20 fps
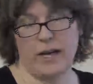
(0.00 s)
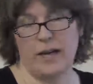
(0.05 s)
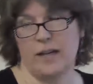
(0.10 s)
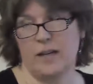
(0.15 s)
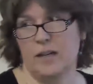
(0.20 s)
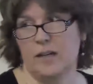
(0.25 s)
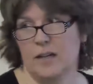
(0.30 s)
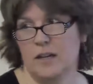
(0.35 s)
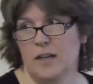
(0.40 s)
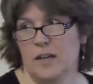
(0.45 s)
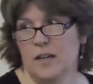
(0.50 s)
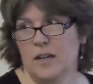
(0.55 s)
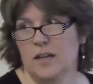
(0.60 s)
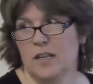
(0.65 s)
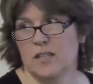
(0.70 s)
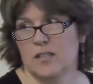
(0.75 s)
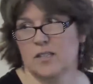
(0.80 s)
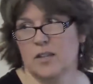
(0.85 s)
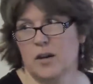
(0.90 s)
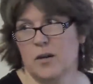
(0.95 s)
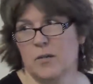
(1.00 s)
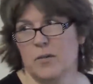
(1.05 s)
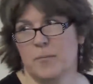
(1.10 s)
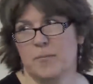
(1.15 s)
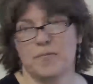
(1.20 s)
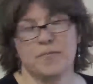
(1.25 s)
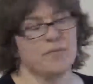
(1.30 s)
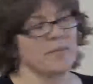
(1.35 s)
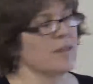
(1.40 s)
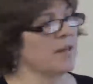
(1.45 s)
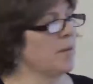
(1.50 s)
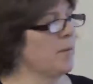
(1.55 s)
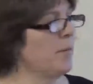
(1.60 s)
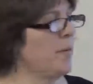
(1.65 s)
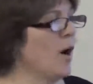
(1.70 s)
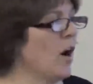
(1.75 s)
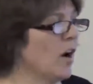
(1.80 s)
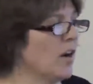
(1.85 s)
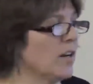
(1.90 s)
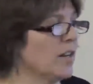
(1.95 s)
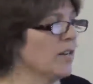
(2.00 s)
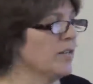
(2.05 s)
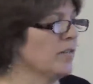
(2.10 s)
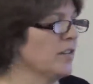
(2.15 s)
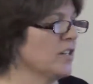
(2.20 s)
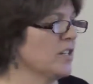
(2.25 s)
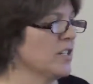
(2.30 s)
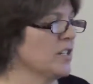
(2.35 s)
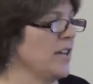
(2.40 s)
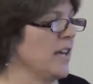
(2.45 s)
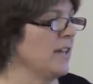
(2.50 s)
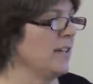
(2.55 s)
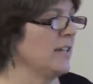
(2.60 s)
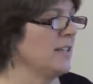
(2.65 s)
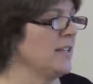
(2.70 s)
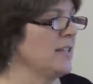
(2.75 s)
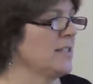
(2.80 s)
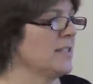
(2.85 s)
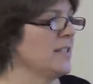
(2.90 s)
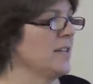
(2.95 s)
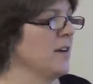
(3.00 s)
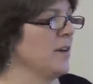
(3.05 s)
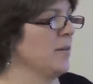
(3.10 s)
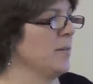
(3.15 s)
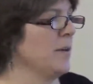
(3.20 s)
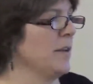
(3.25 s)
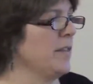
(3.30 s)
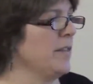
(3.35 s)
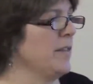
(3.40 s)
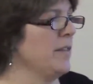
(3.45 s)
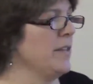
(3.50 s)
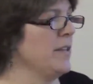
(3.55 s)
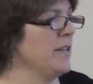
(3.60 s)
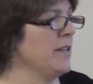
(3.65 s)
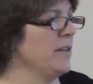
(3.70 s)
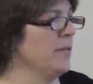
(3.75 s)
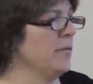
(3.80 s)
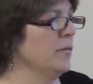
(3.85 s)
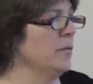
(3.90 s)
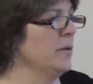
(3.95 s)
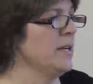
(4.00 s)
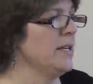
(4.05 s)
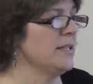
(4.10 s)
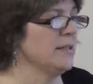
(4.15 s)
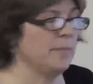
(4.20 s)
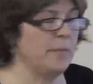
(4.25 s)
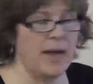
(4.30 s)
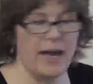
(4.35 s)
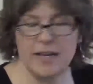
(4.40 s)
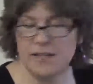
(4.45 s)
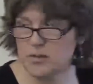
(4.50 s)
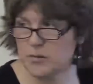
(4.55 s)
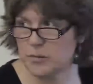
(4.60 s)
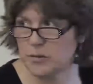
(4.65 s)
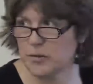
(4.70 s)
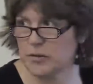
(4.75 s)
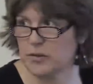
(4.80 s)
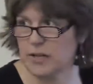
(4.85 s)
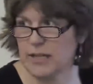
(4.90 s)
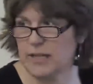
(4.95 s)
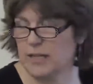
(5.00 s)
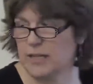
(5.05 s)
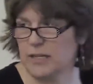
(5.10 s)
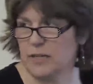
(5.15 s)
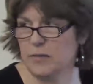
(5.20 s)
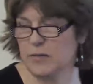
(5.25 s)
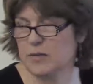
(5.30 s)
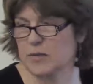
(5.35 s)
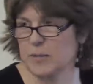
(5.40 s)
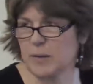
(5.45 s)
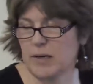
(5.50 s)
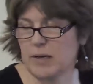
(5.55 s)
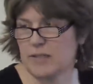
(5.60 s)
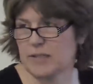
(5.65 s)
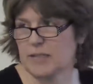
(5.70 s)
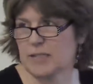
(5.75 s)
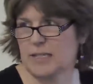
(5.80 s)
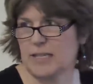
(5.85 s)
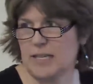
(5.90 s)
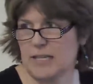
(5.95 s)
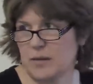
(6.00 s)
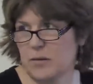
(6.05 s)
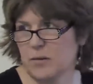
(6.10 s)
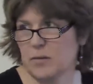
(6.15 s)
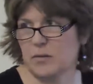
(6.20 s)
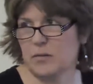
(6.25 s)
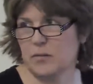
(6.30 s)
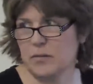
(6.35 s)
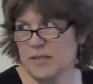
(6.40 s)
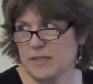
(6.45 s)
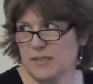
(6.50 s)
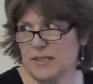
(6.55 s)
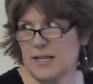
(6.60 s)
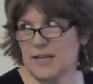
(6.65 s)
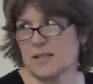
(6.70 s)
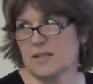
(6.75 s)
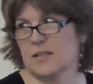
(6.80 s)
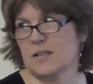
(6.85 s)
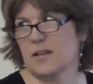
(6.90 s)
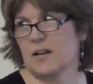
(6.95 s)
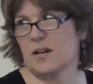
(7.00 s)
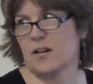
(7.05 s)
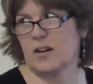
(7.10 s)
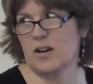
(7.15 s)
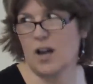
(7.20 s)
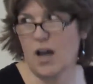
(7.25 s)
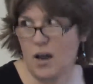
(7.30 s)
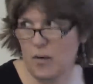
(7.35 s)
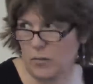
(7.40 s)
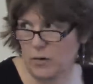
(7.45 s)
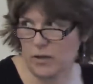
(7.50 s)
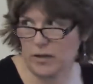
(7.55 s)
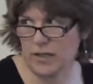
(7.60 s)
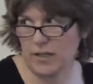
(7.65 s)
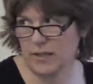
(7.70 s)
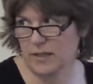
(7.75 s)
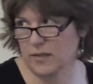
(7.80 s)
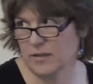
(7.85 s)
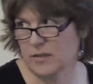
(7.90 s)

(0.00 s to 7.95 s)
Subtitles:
at it. So part of the functionality is there, but the password and e-response keyword resets are not working.